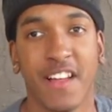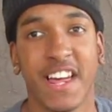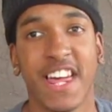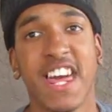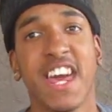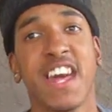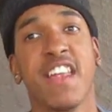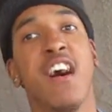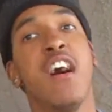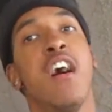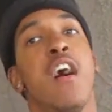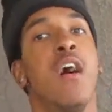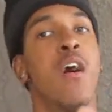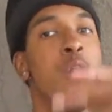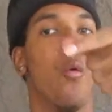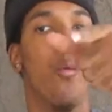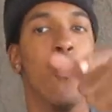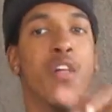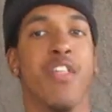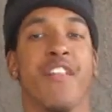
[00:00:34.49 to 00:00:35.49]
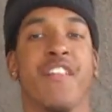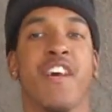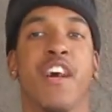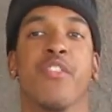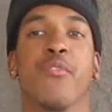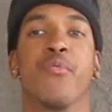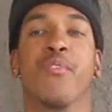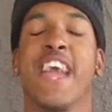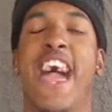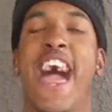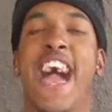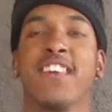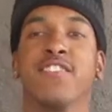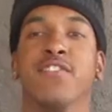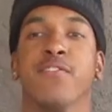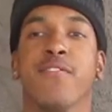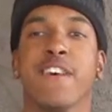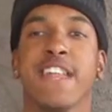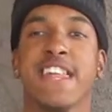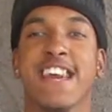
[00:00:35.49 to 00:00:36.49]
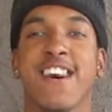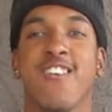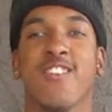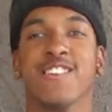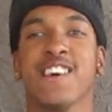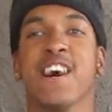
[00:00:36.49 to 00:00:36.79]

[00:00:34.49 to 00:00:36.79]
again with another reaction video.